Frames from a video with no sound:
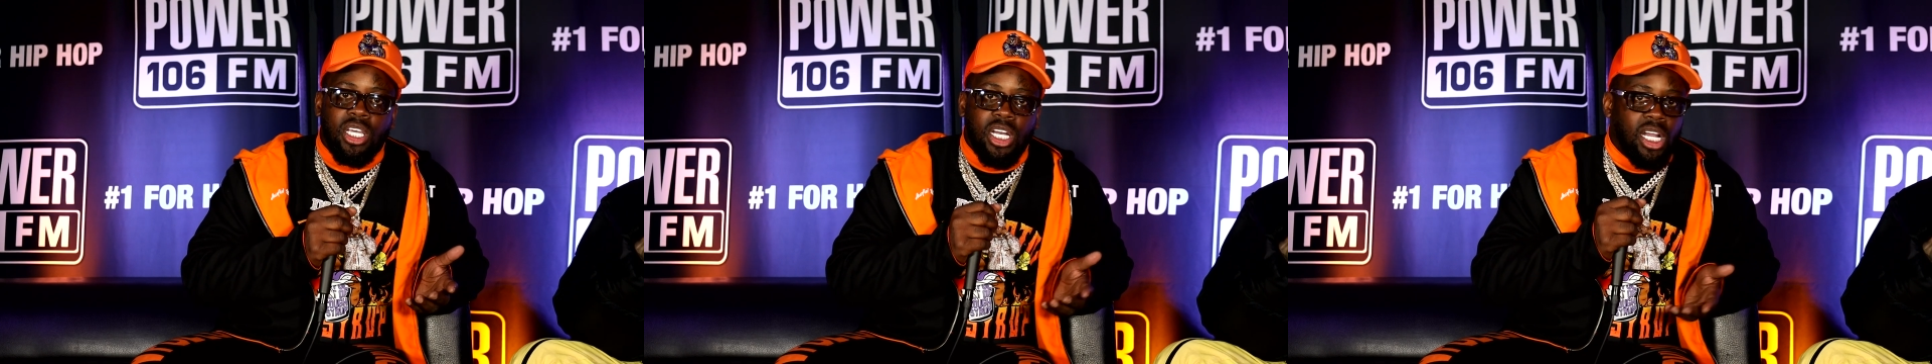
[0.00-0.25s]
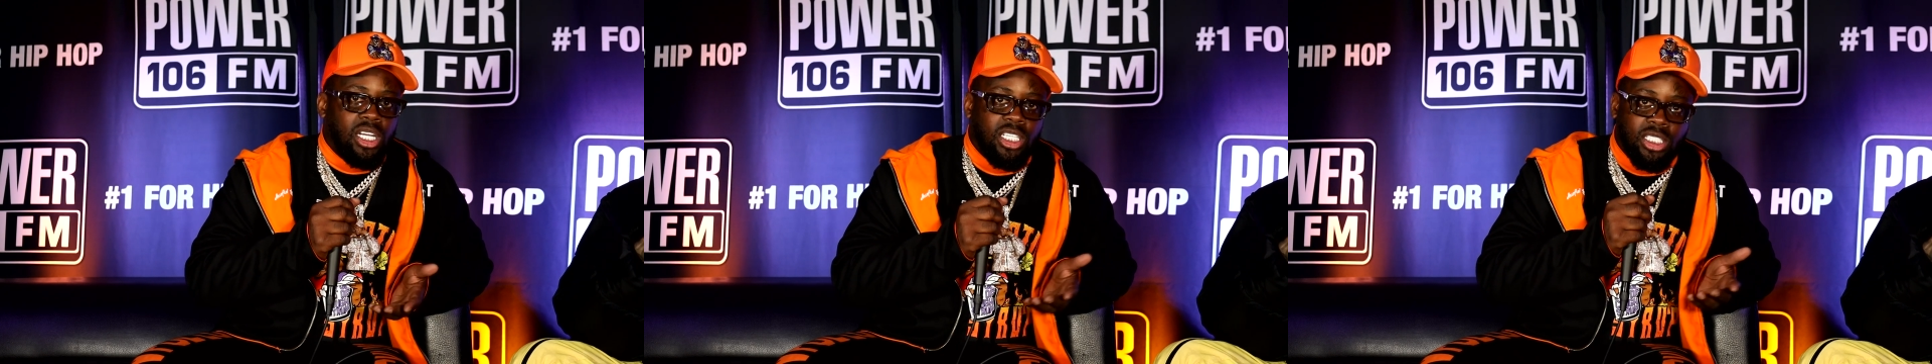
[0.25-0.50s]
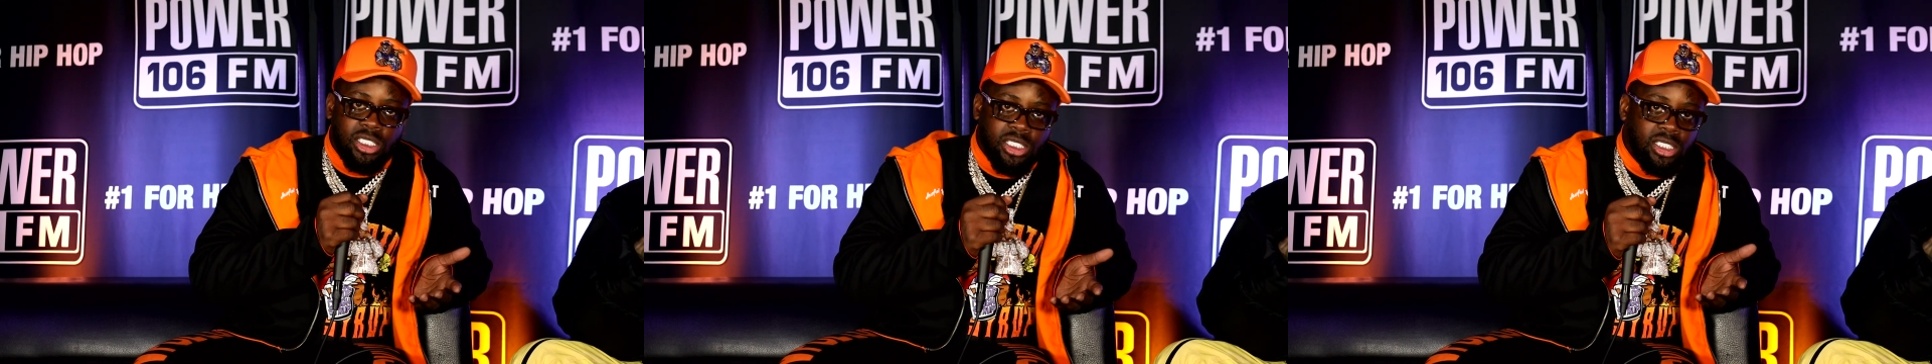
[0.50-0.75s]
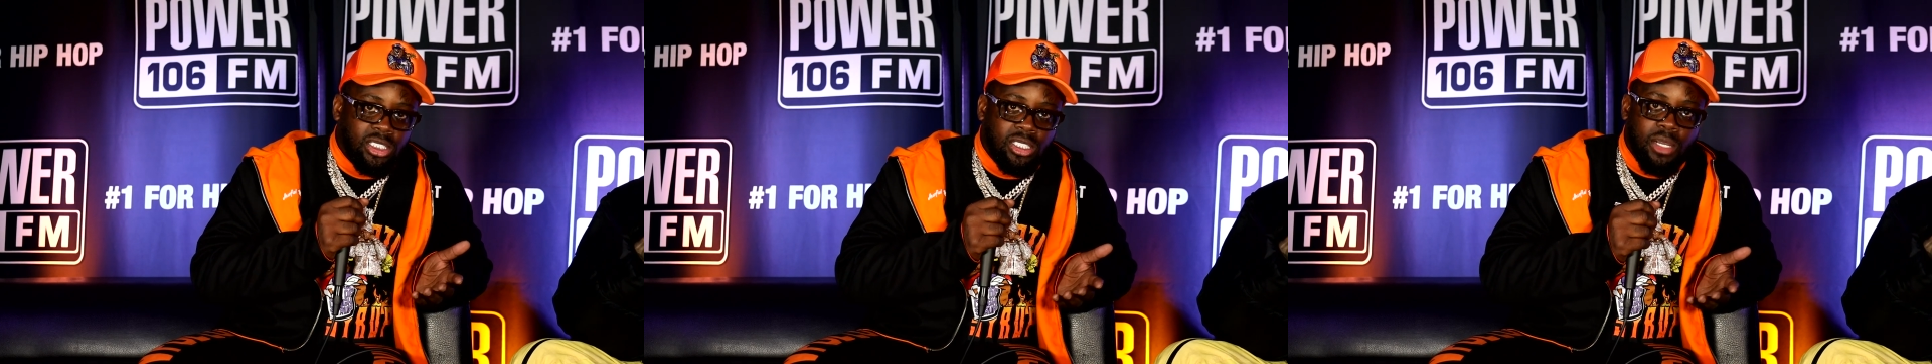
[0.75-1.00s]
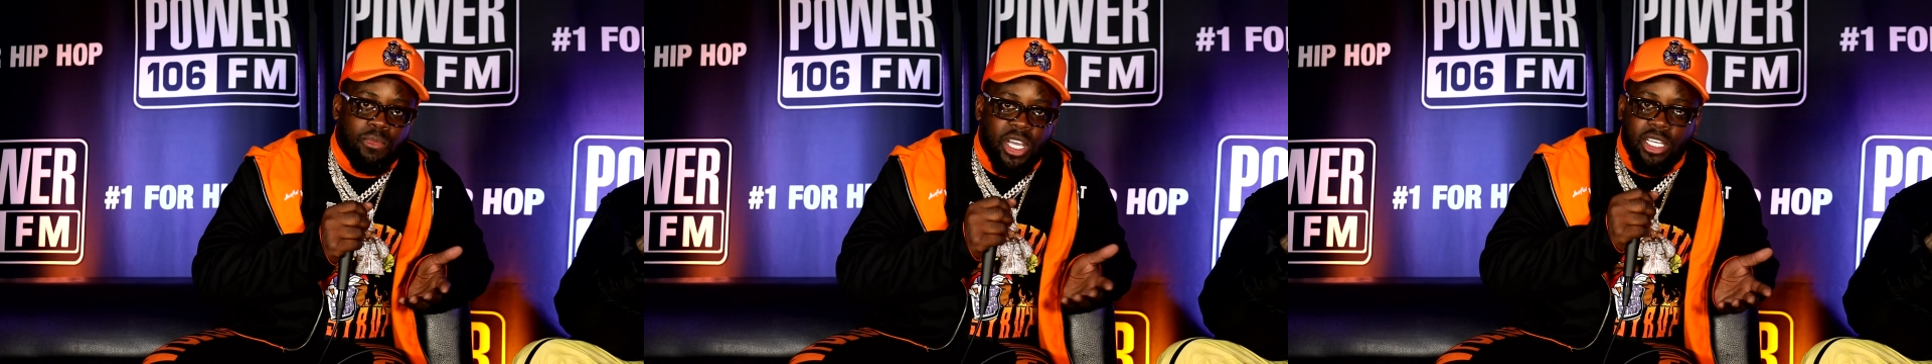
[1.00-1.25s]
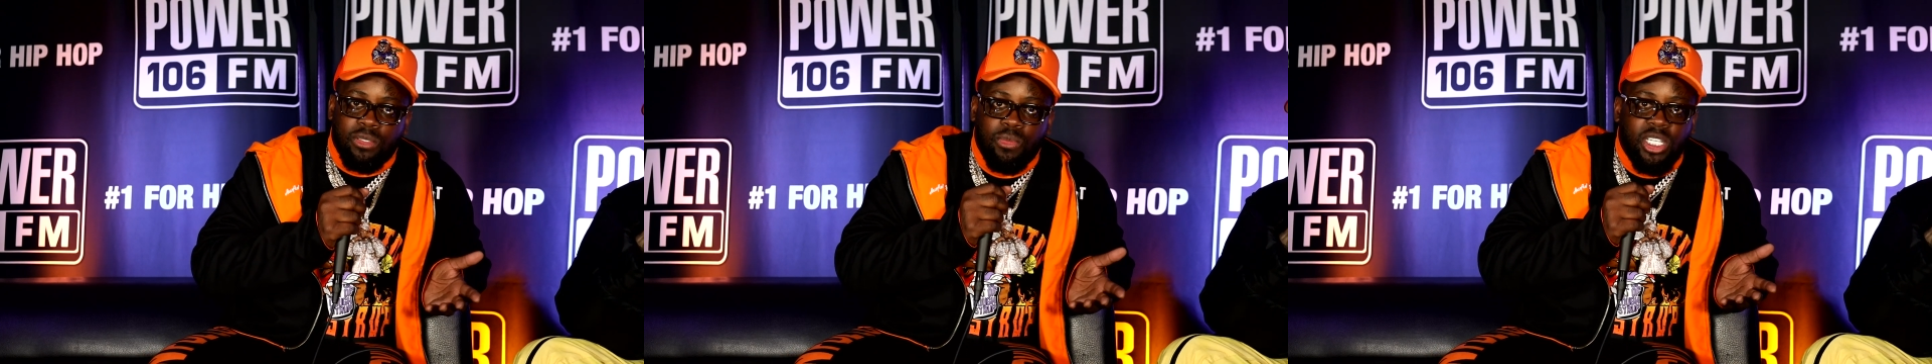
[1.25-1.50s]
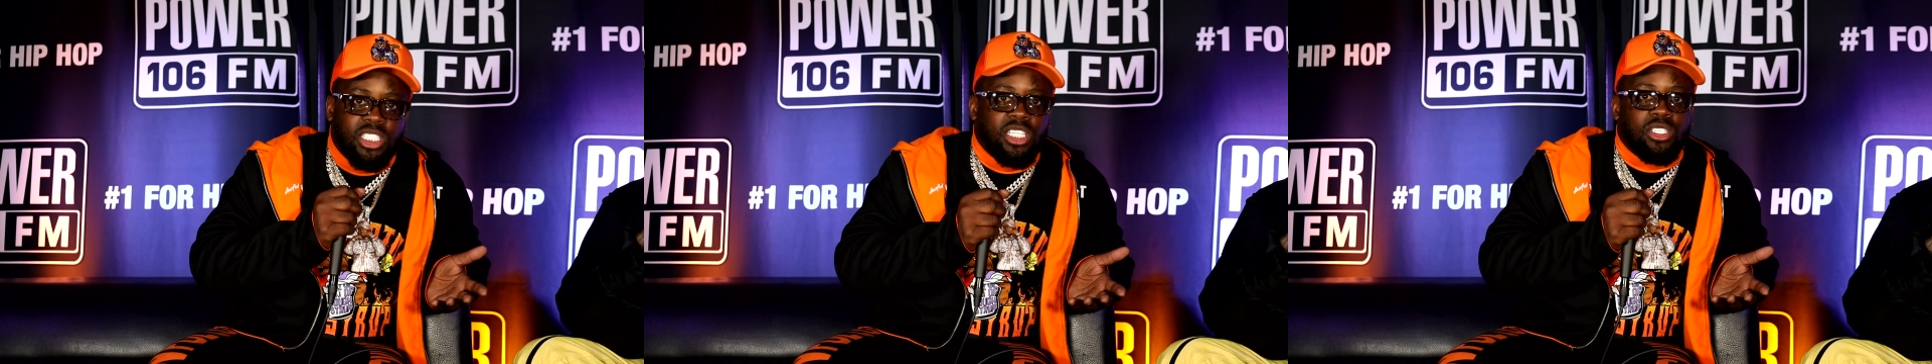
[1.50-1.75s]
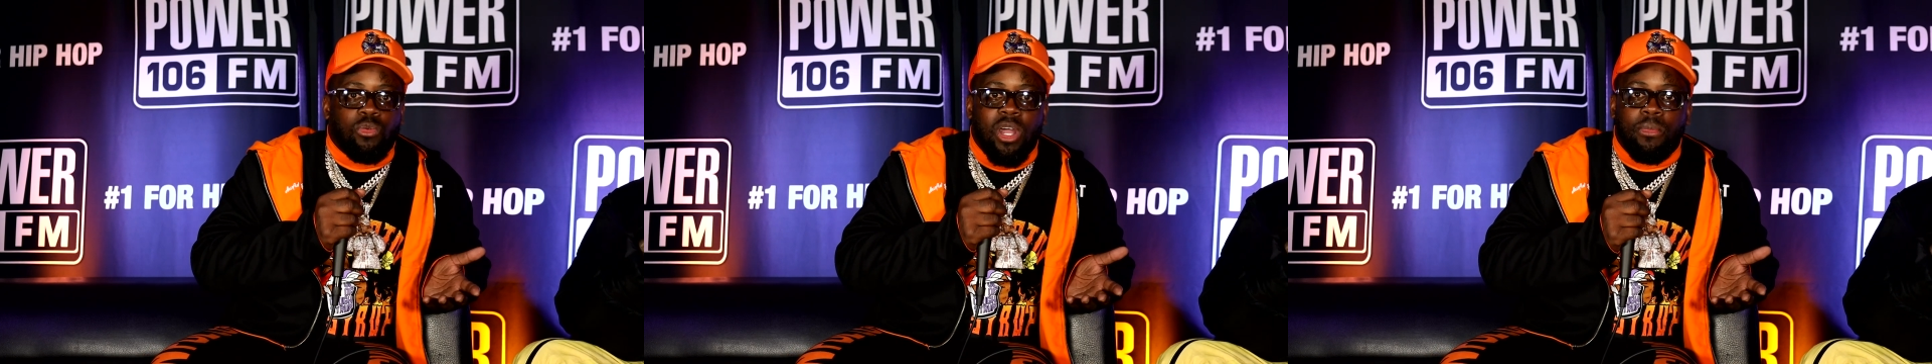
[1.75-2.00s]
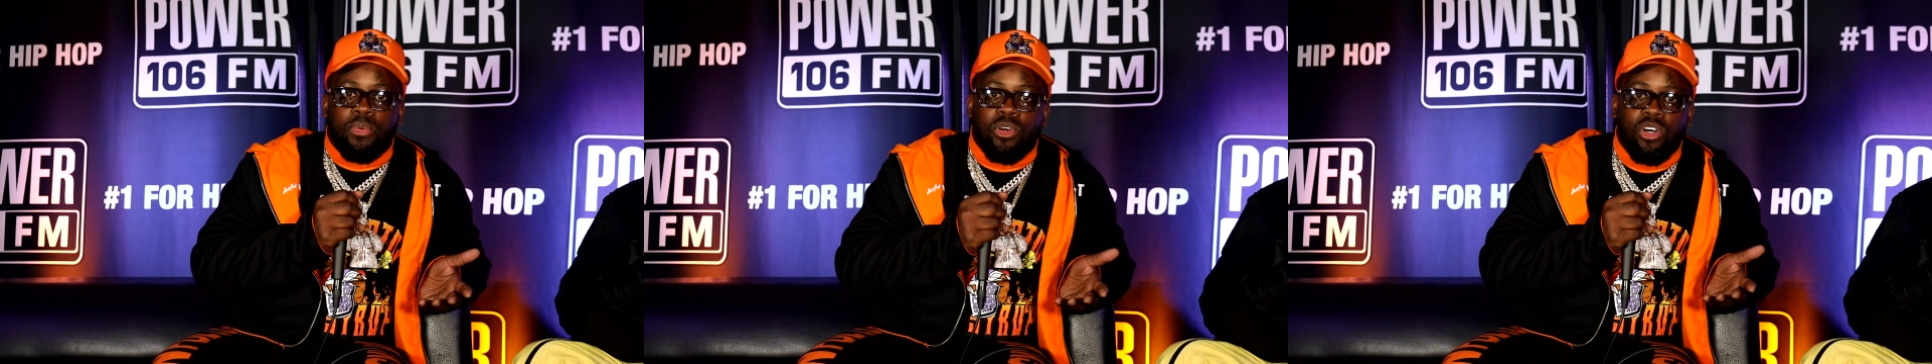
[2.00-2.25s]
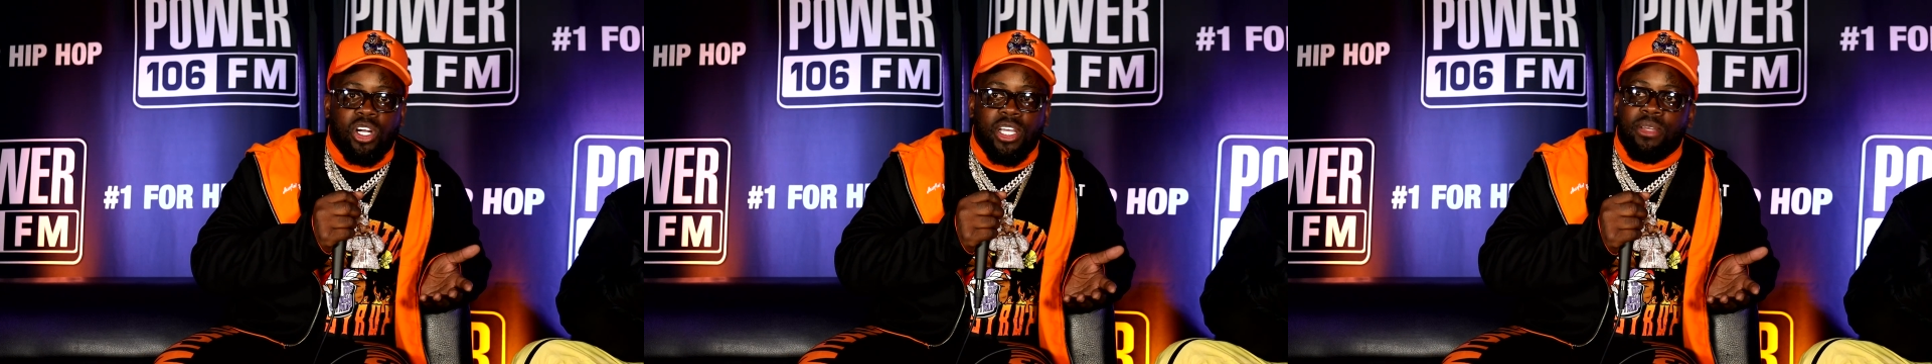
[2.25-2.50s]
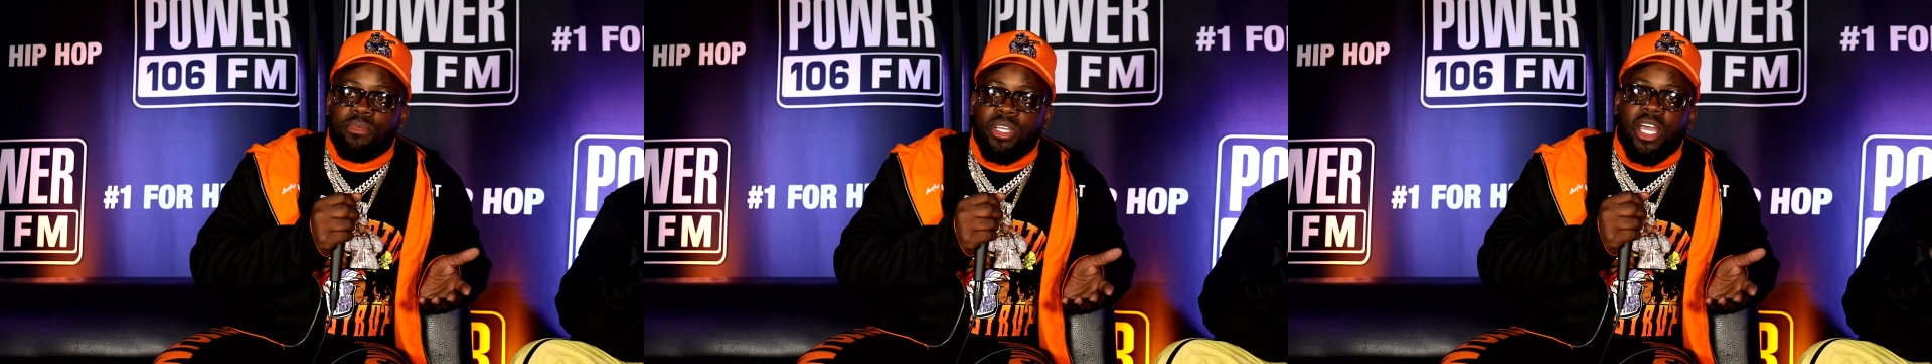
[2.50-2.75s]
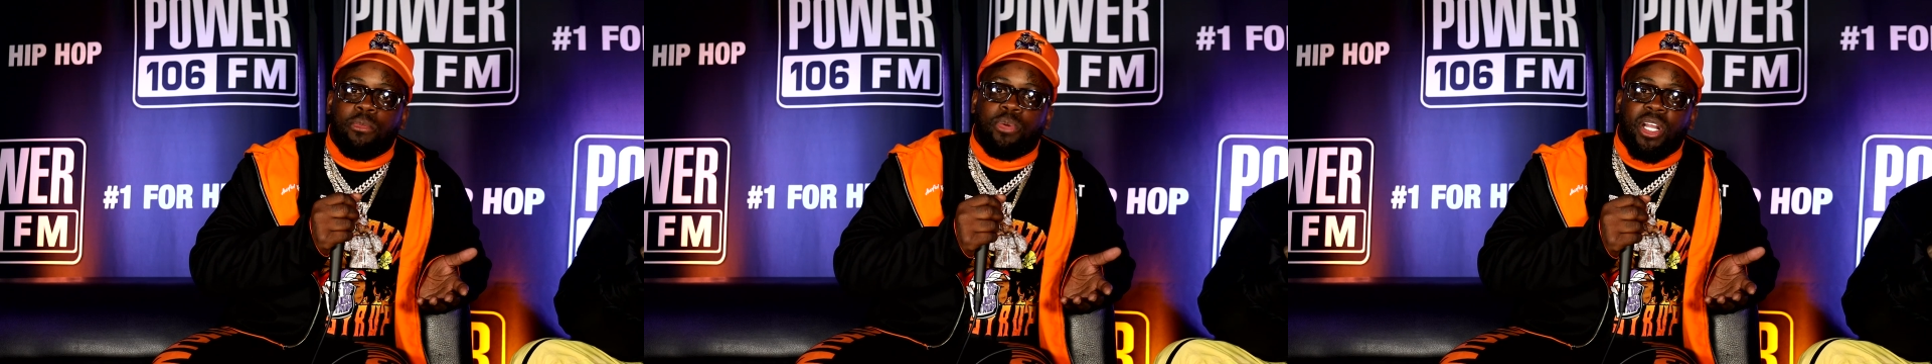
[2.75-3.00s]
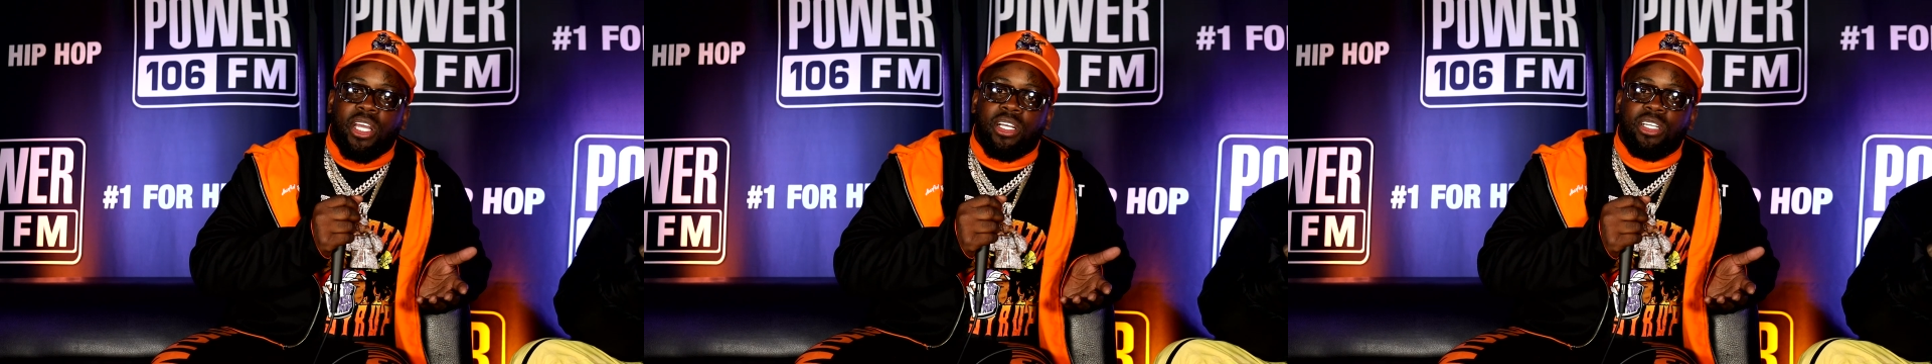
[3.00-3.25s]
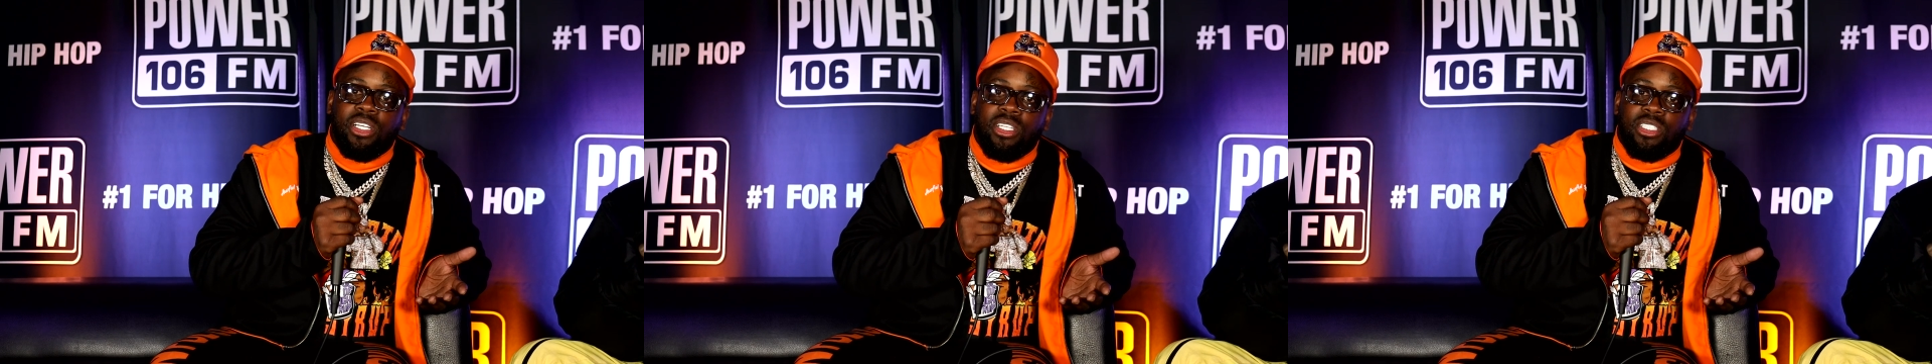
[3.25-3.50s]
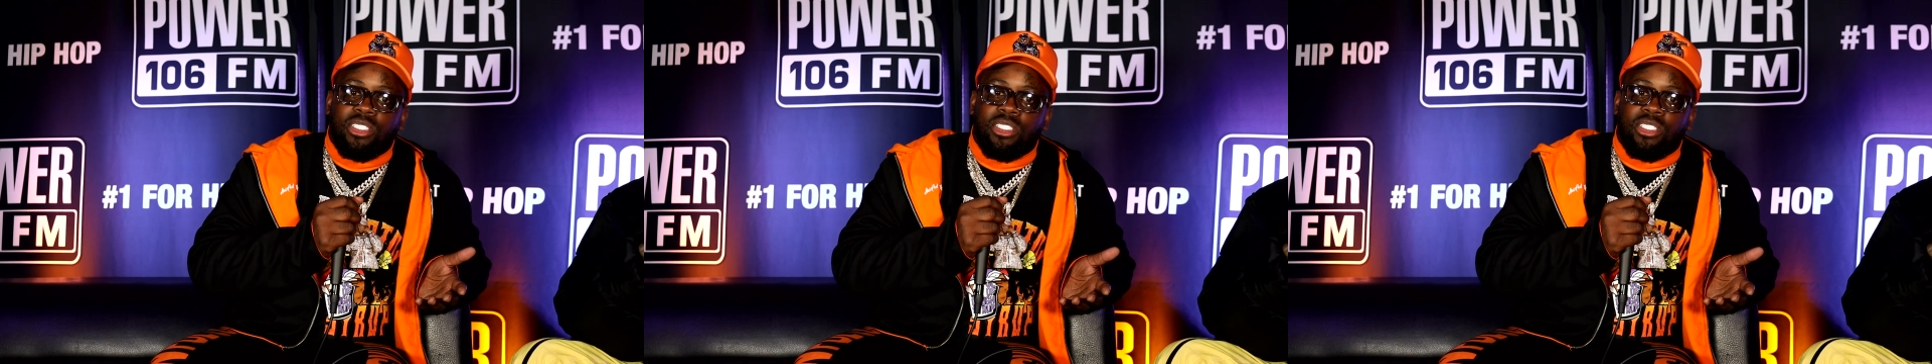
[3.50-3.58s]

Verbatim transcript: and I look just as and make as much as a rapper or NBA player. Mm-hmm.